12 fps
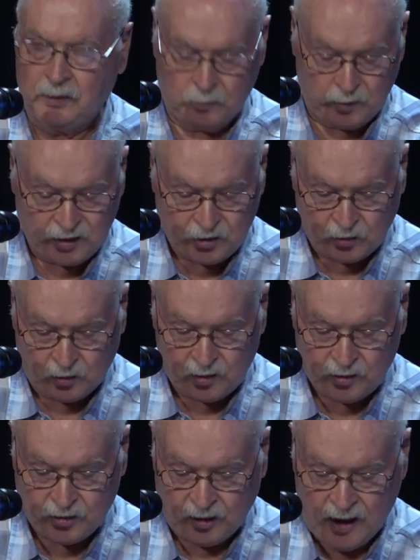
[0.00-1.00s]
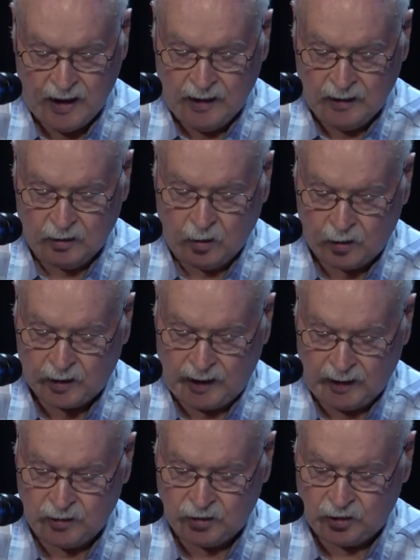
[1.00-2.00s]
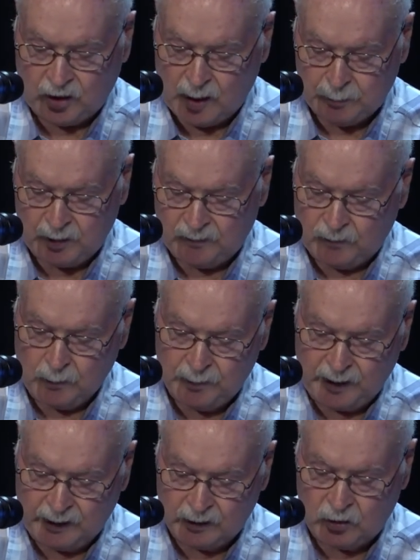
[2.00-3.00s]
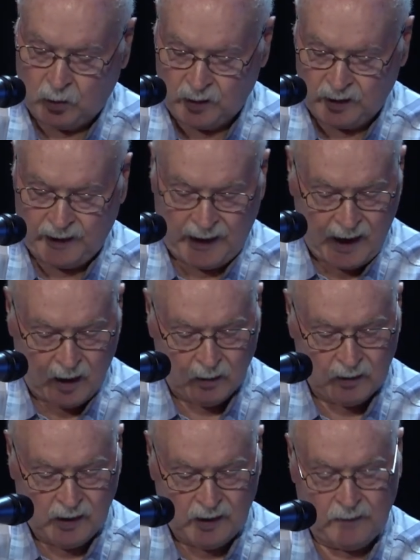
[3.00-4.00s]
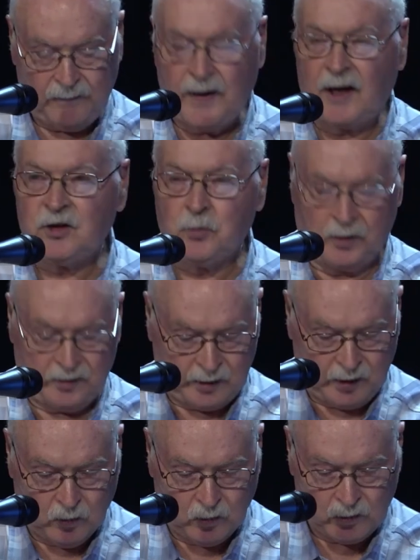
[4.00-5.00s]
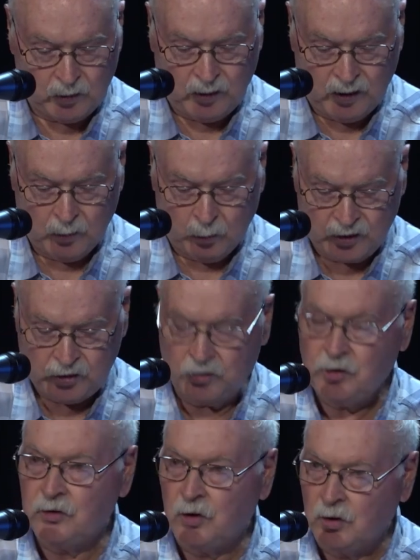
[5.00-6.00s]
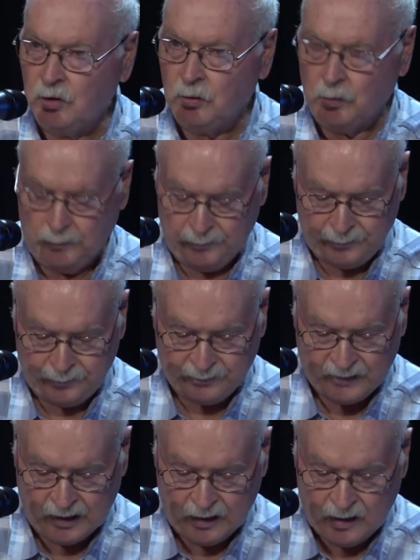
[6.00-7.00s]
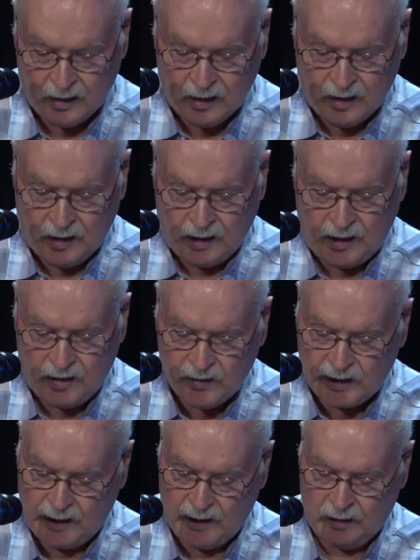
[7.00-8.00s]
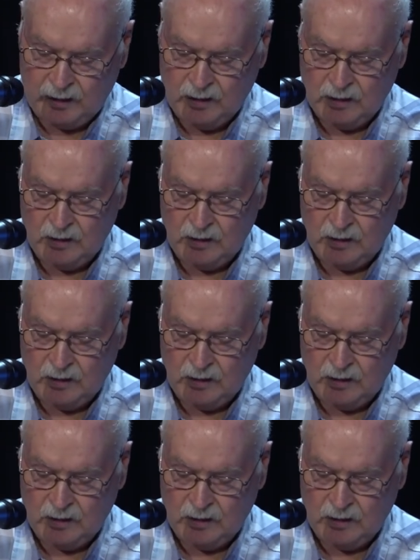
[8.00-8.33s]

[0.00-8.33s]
the resource, nor can it stop it from being torn down if that's what the owner wishes to do. In the end,